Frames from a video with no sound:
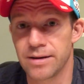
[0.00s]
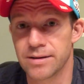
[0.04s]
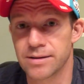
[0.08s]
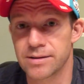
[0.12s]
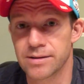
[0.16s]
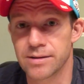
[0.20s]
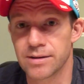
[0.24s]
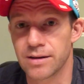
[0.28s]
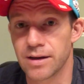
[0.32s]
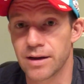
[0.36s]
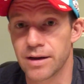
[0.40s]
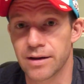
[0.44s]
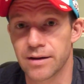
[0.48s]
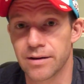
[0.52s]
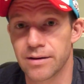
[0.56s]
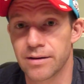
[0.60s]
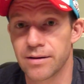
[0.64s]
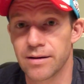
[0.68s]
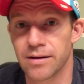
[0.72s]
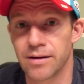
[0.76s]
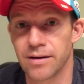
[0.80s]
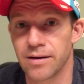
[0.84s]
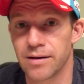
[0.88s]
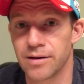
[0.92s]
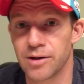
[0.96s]
It's like
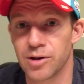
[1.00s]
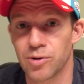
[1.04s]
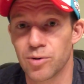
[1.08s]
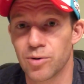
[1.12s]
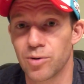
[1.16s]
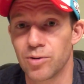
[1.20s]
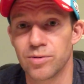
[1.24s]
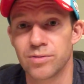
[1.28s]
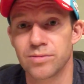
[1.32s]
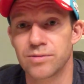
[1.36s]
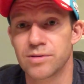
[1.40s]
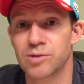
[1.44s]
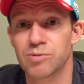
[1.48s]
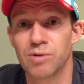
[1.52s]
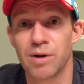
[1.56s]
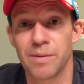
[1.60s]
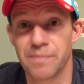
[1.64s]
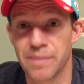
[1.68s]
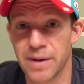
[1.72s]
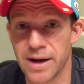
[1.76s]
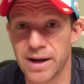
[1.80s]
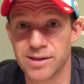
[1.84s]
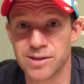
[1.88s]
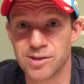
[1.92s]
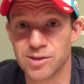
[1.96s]
your old
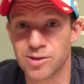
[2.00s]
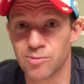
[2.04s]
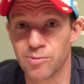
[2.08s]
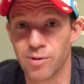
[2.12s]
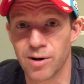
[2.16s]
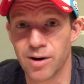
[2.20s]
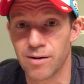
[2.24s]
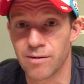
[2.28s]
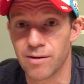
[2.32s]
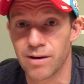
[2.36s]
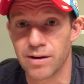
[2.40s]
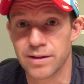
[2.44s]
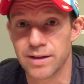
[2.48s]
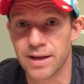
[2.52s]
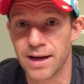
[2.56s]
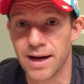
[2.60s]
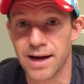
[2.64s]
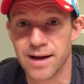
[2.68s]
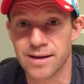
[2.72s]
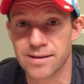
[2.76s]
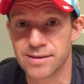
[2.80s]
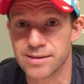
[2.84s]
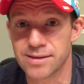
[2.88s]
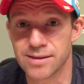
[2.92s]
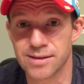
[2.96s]
sweatpants you wear around the
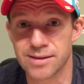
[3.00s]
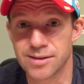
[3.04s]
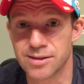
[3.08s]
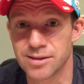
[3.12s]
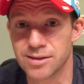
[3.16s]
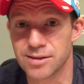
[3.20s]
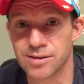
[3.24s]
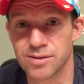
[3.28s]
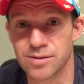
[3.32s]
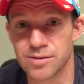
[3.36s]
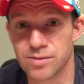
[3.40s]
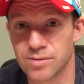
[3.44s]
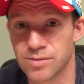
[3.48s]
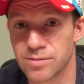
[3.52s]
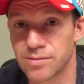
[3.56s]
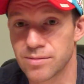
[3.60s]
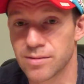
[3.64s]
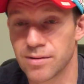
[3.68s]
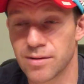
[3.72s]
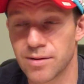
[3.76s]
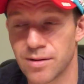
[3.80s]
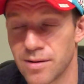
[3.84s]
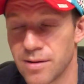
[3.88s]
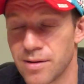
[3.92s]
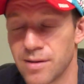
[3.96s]
house that just,
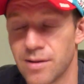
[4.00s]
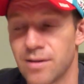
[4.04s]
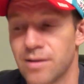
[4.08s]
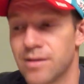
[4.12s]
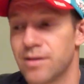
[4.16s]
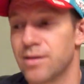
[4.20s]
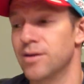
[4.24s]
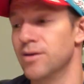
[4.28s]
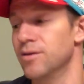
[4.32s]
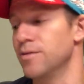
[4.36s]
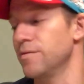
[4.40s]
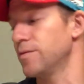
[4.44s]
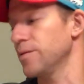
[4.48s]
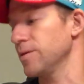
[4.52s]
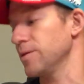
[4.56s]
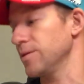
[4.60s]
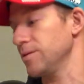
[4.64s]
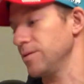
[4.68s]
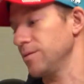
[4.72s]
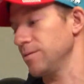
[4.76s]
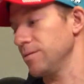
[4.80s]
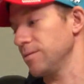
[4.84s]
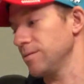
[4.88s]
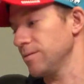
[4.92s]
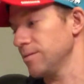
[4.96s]
you know,
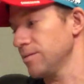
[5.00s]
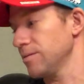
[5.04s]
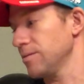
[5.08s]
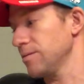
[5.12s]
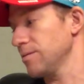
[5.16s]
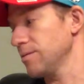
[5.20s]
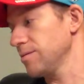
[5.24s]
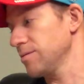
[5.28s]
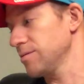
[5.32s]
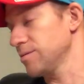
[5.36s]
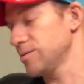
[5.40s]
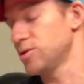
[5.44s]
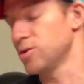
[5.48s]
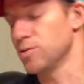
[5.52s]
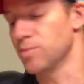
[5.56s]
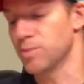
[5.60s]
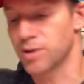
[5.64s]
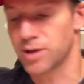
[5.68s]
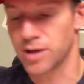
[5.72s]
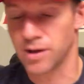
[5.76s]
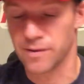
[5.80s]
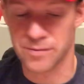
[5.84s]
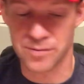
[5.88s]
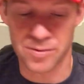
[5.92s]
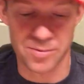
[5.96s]
feel super
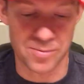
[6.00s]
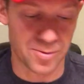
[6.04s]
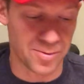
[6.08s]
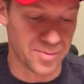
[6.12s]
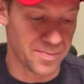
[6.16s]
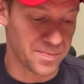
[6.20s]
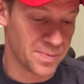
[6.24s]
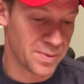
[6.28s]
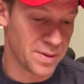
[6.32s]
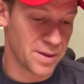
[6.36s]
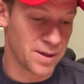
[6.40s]
comfortable.